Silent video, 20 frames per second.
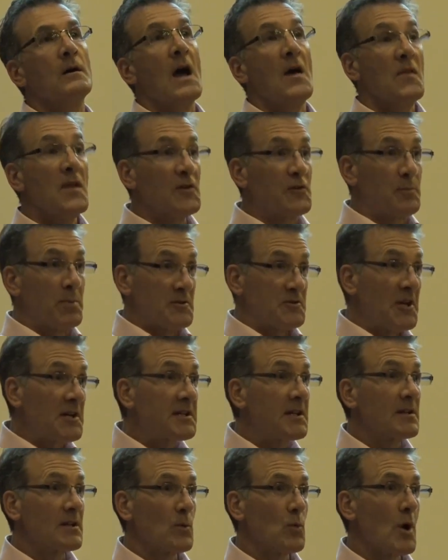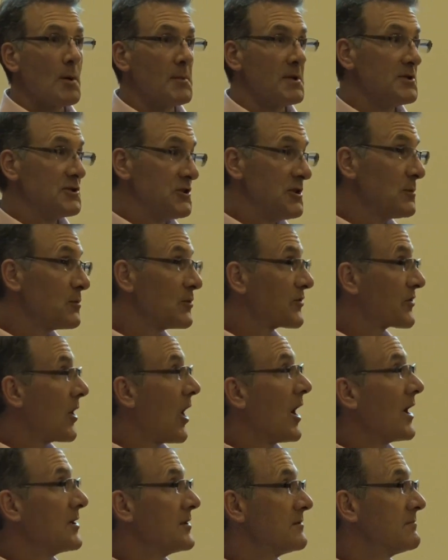And this particular woman, she was
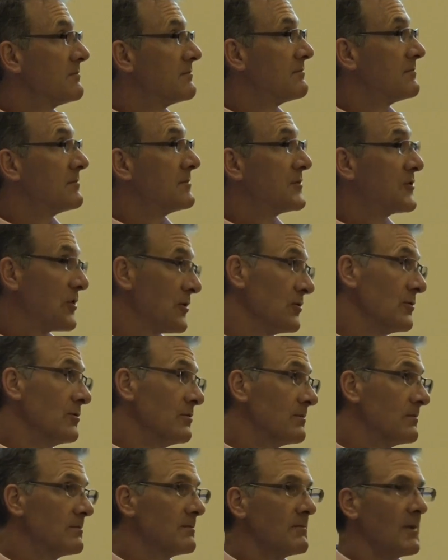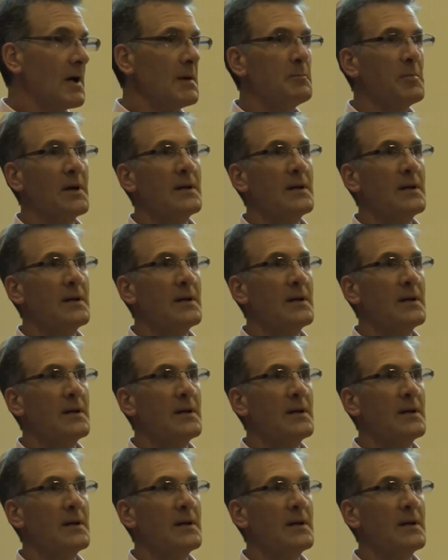gone too, right?